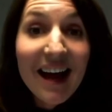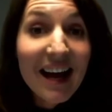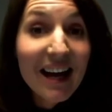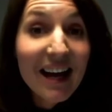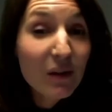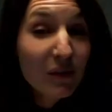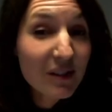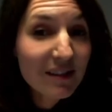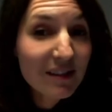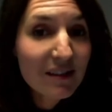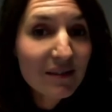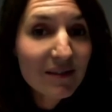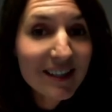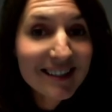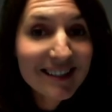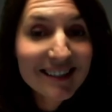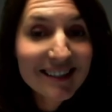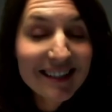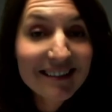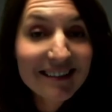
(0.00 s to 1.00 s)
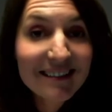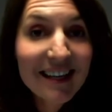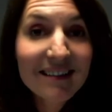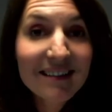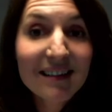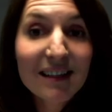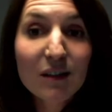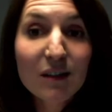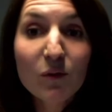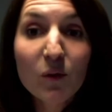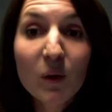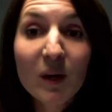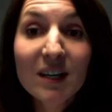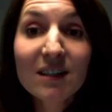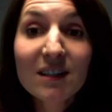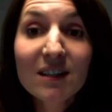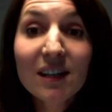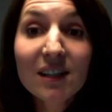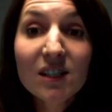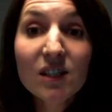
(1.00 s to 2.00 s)
IoT devices intended for
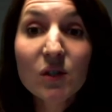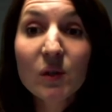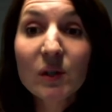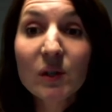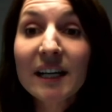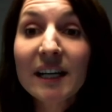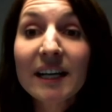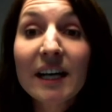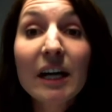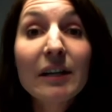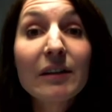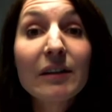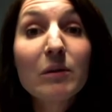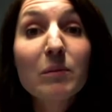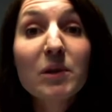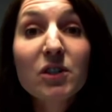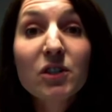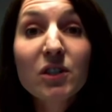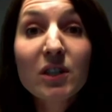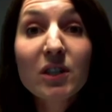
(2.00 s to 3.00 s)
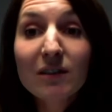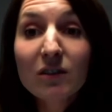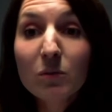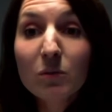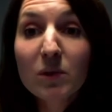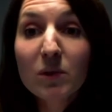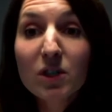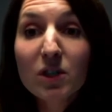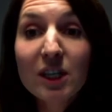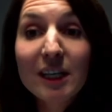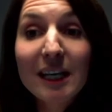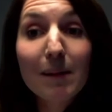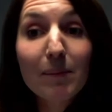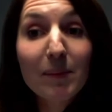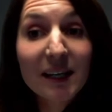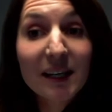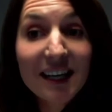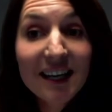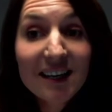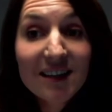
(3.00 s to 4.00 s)
industrial and other machine-to-machine
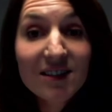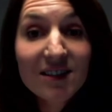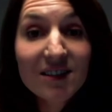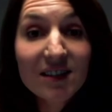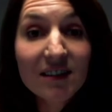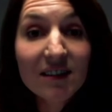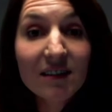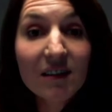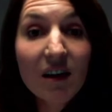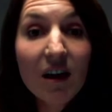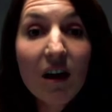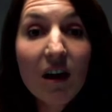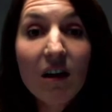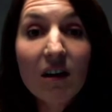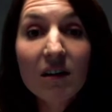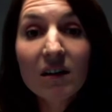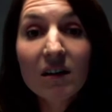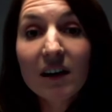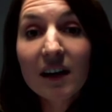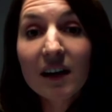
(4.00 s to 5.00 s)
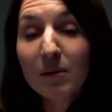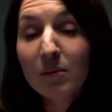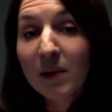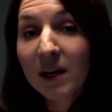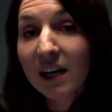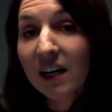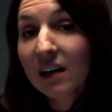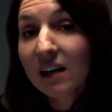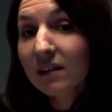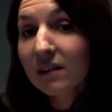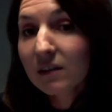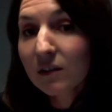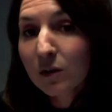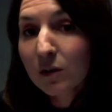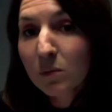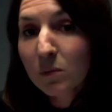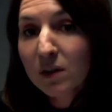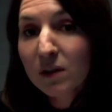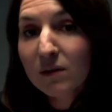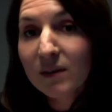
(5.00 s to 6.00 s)
applications are, unlike many
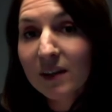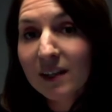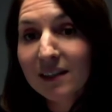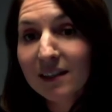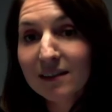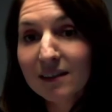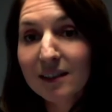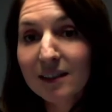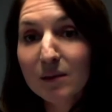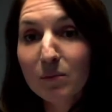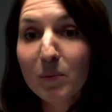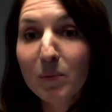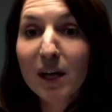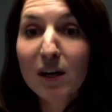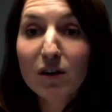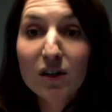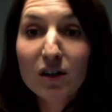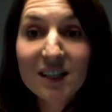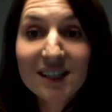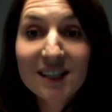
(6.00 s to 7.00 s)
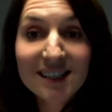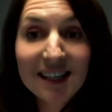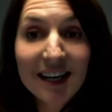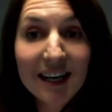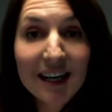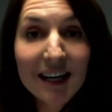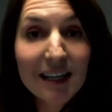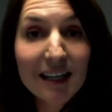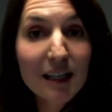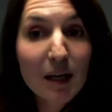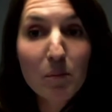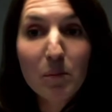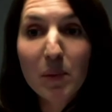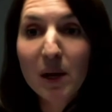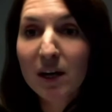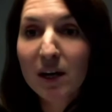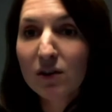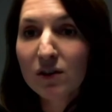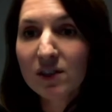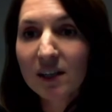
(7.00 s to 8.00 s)
consumer devices, better designed,
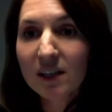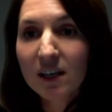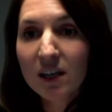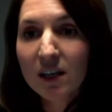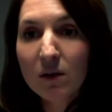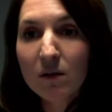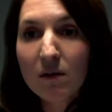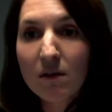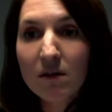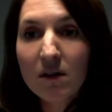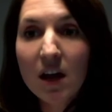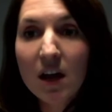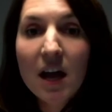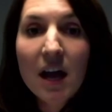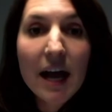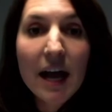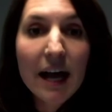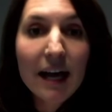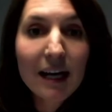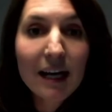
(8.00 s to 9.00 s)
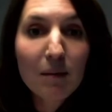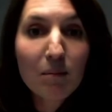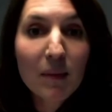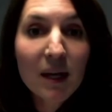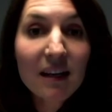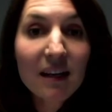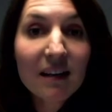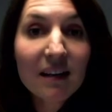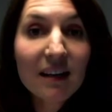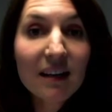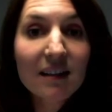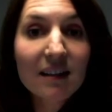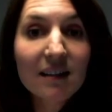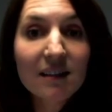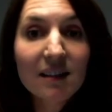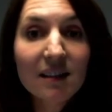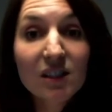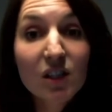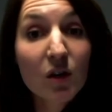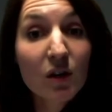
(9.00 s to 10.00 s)
better secured, and in many
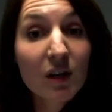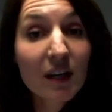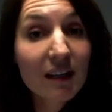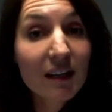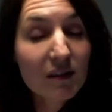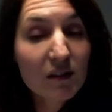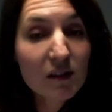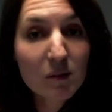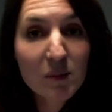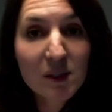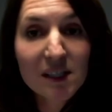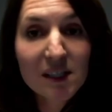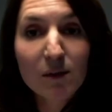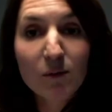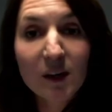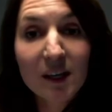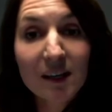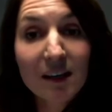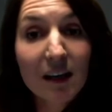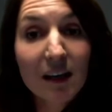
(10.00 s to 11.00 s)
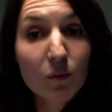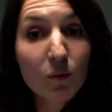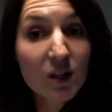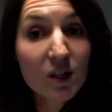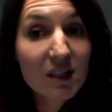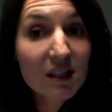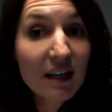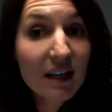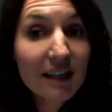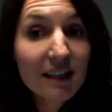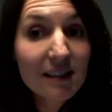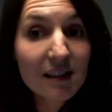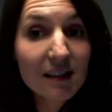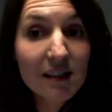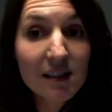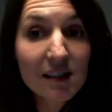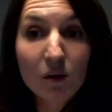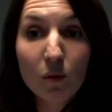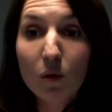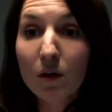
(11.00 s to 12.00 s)
cases connect to specific network
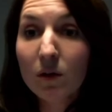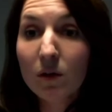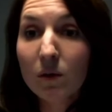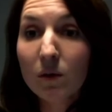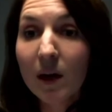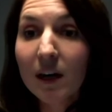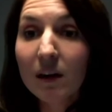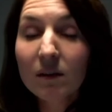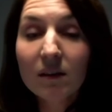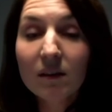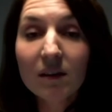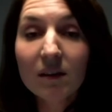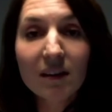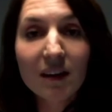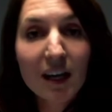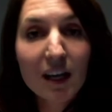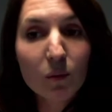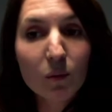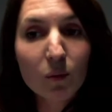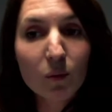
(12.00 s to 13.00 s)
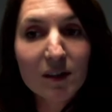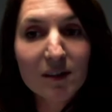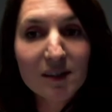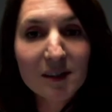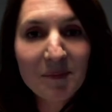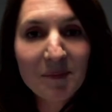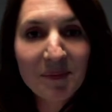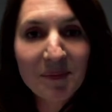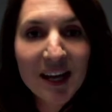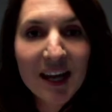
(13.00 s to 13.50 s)
slices or through IoT gateways.